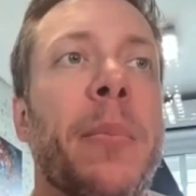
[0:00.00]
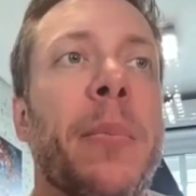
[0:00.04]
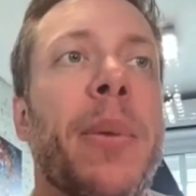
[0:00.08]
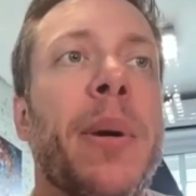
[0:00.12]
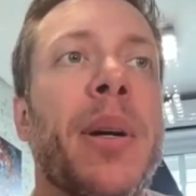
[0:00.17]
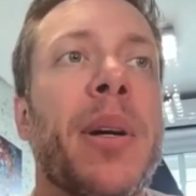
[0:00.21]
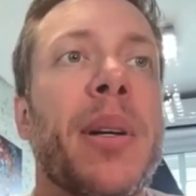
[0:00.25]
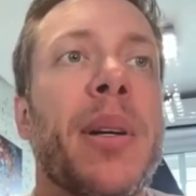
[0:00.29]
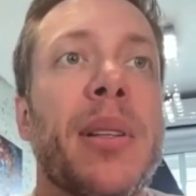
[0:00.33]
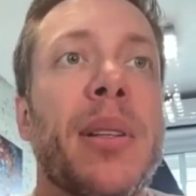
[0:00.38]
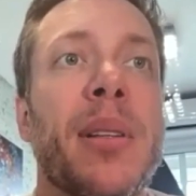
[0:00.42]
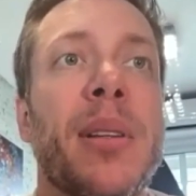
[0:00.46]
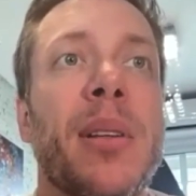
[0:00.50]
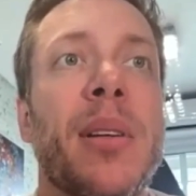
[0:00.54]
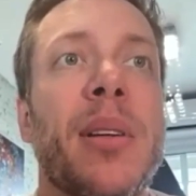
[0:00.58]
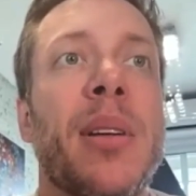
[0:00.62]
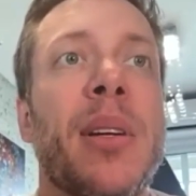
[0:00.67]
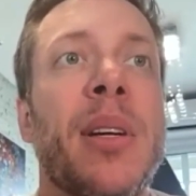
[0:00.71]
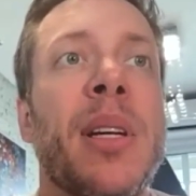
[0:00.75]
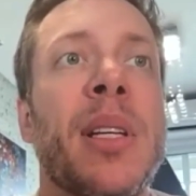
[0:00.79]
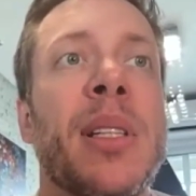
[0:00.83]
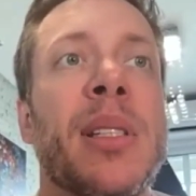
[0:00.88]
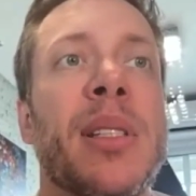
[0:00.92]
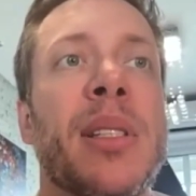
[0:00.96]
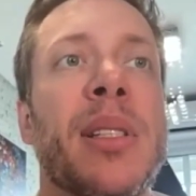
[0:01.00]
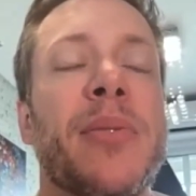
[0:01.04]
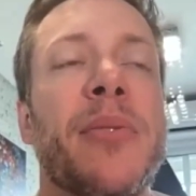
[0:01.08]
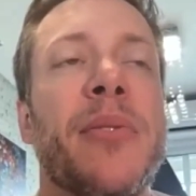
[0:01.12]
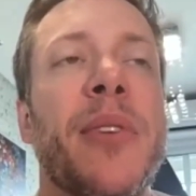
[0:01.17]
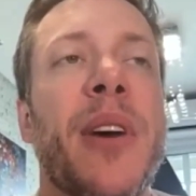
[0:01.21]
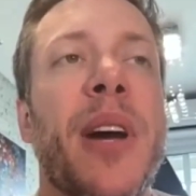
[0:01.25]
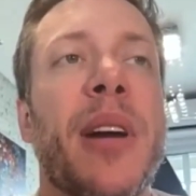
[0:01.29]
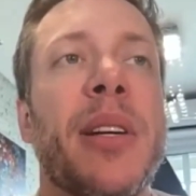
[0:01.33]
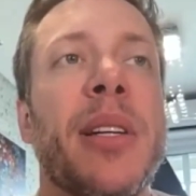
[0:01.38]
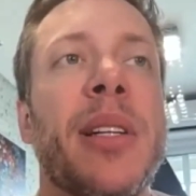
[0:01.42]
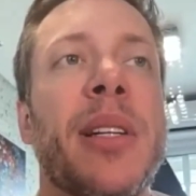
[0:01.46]
but it's
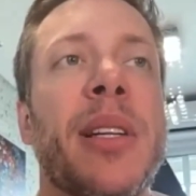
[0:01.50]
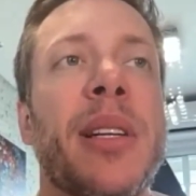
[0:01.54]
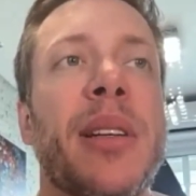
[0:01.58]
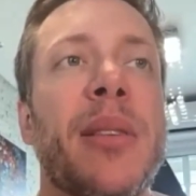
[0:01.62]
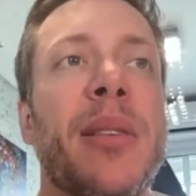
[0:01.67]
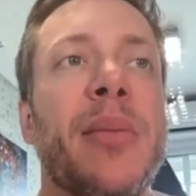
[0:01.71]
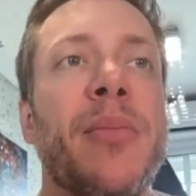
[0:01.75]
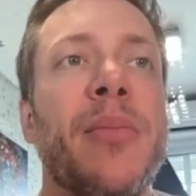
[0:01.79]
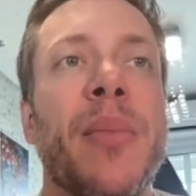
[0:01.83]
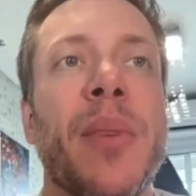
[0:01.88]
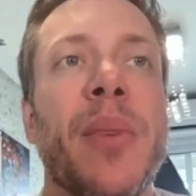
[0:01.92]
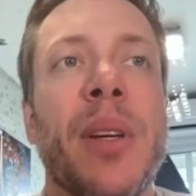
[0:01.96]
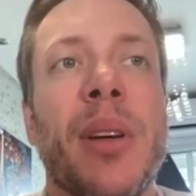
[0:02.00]
very,